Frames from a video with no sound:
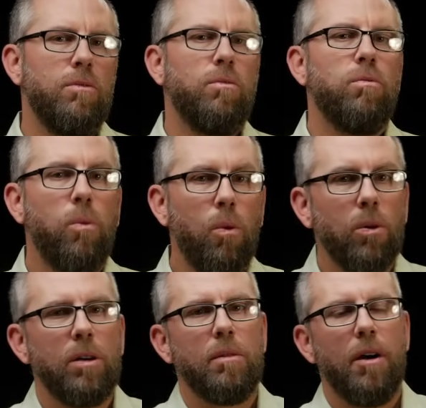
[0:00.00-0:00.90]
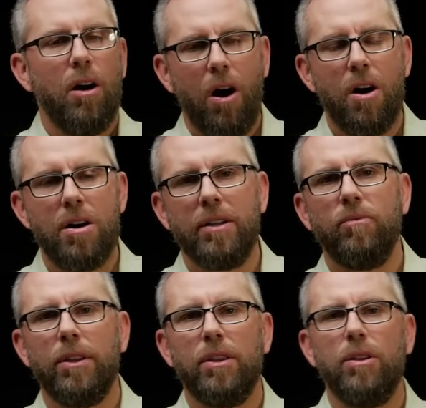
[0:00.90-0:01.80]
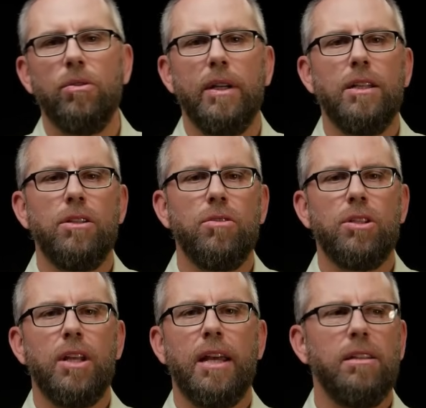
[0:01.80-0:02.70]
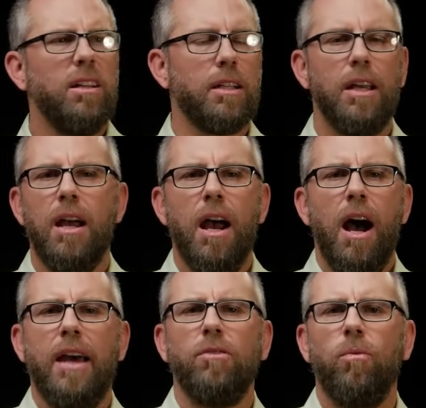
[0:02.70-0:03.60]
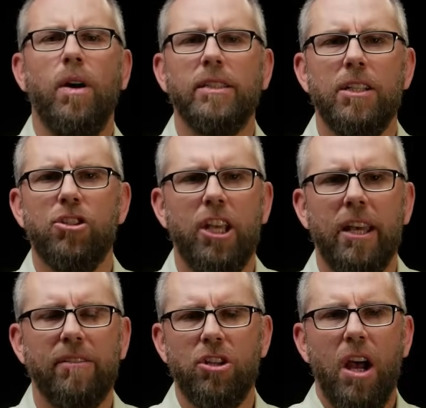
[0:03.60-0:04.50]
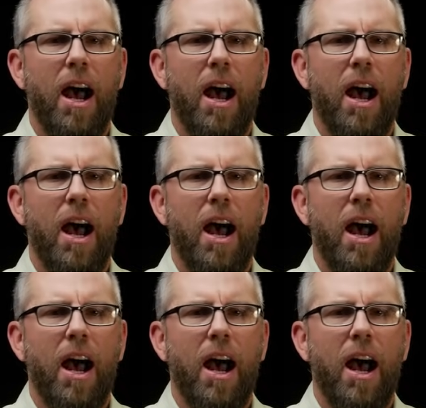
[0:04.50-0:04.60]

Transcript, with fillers: warm-hearted with you, and you say, look, I don't want these gifts.